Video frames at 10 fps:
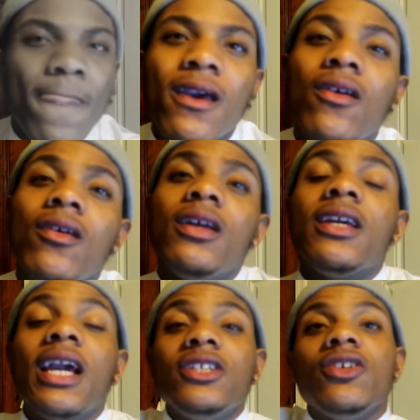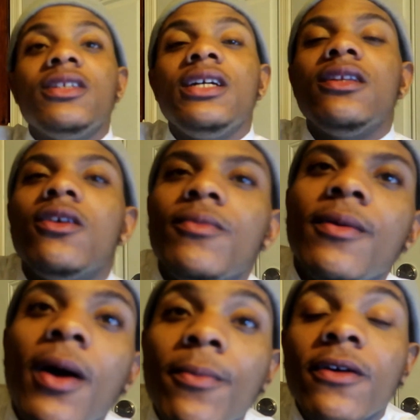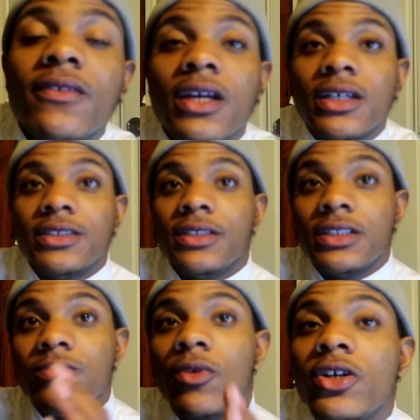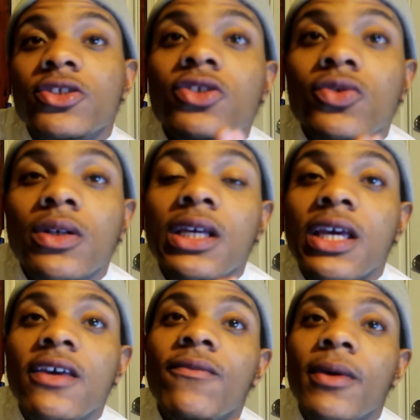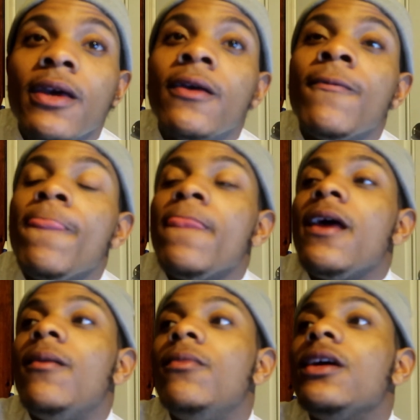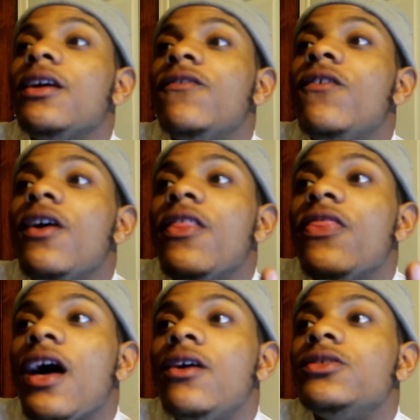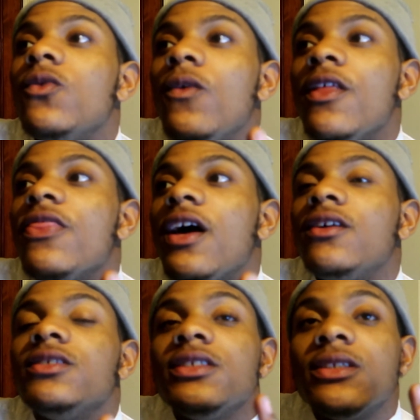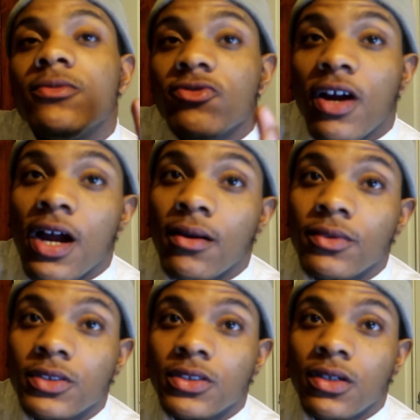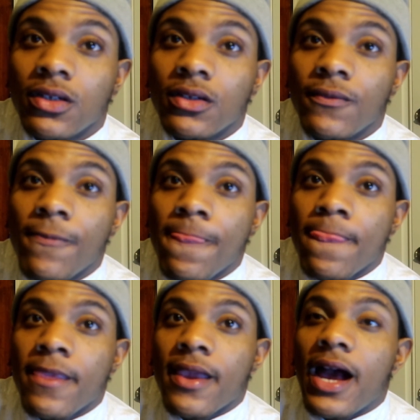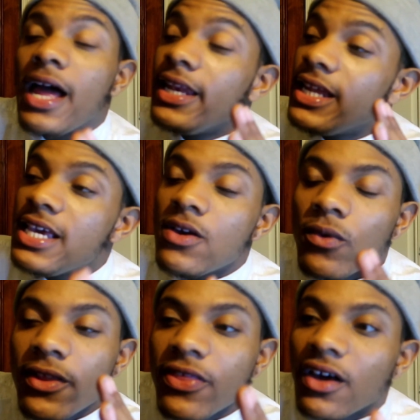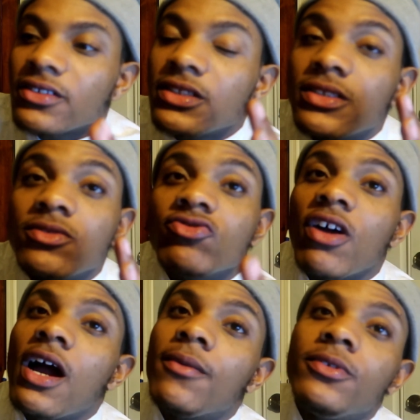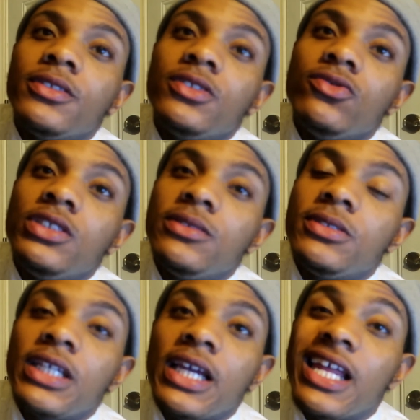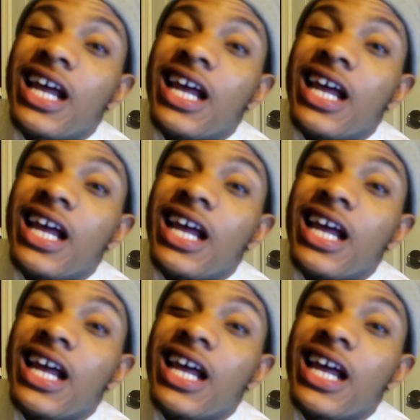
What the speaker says: Yo, in case y'all didn't know, man, my birthday is March the 28th, man. I'm looking for 1,000 subscribers, y'all. I need 1,000 subscribers, you see what I'm saying?